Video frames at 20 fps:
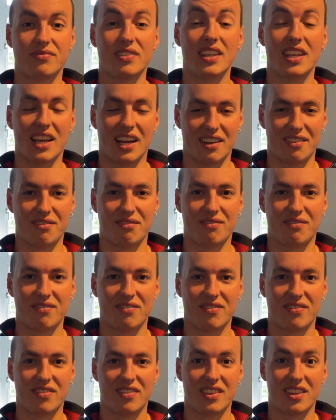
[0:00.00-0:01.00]
Yeah,
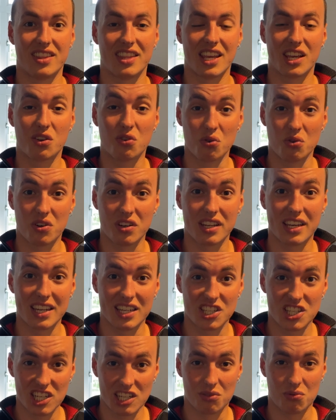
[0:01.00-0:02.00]
they couldn't get
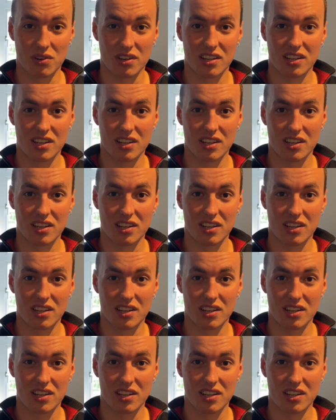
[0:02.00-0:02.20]
children.